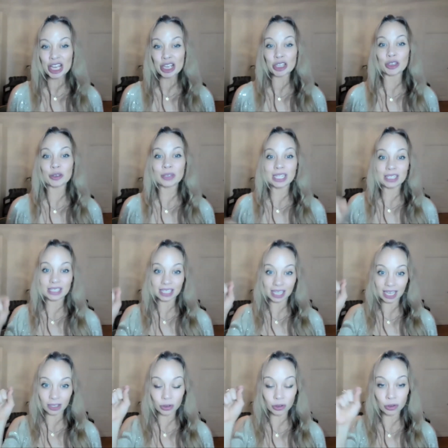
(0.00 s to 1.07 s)
you need to
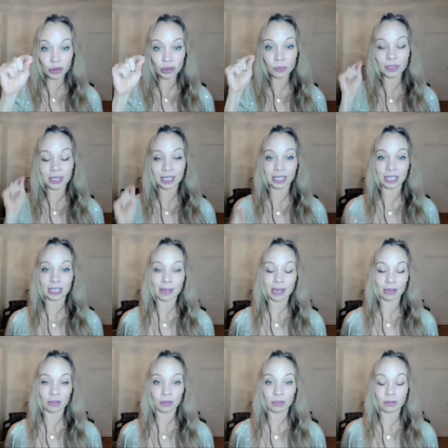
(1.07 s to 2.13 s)
get super clear
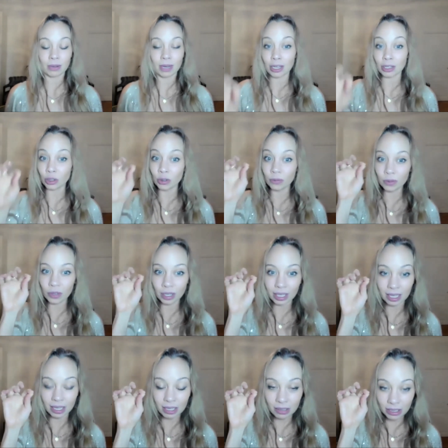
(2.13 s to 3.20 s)
about who you are. You've got
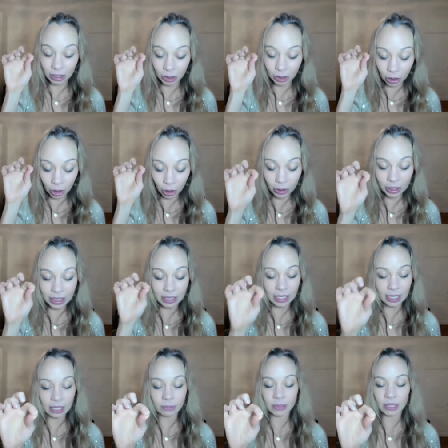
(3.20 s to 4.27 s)
to go
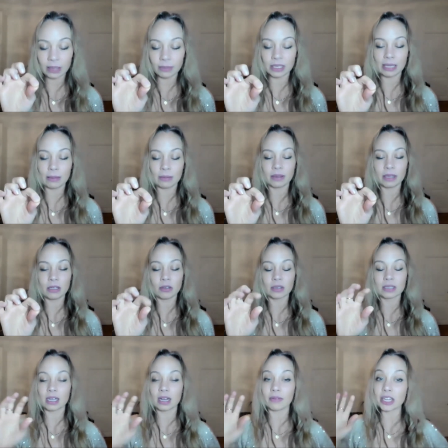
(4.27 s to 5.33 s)
deep, deep, deep within
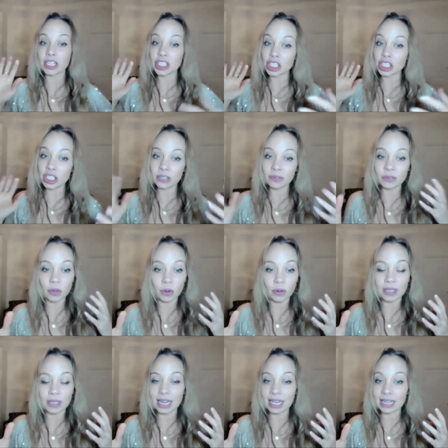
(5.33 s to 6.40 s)
yourself, shift all
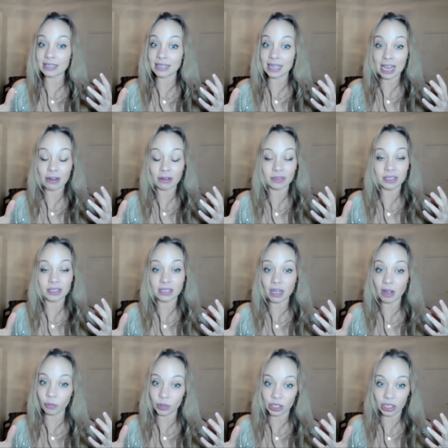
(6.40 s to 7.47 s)
the next layer of
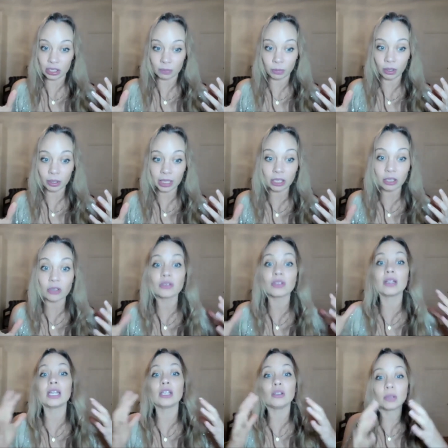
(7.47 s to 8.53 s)
stuff which is blocking you
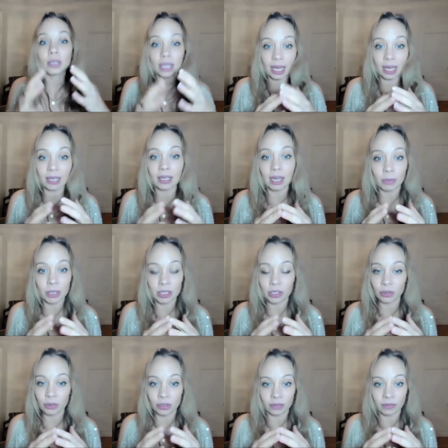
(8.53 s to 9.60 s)
so that you can come into
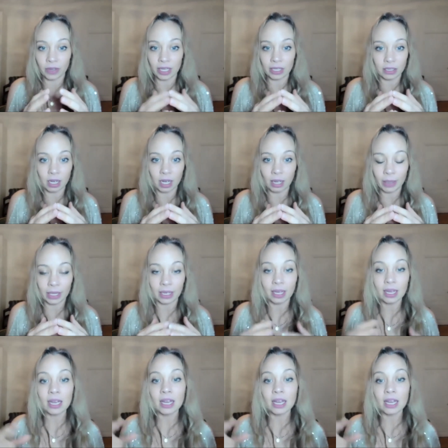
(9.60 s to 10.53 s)
your divine timing.